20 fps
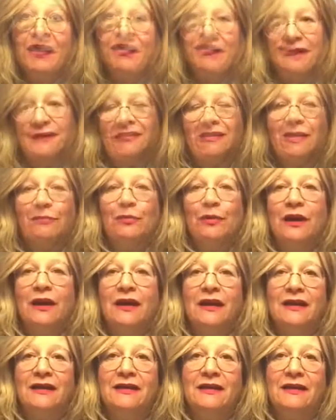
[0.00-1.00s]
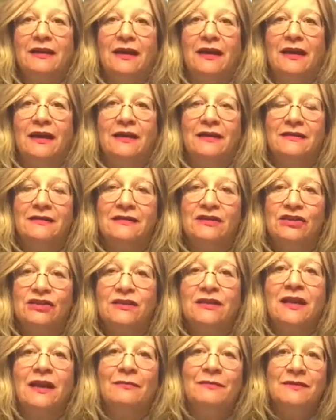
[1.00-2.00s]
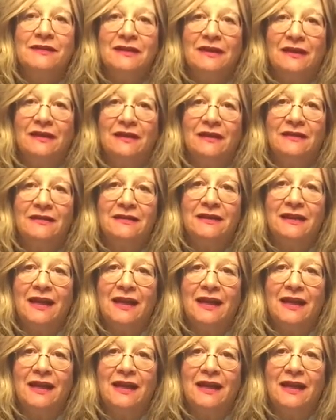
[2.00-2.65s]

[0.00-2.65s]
Deborah has just come to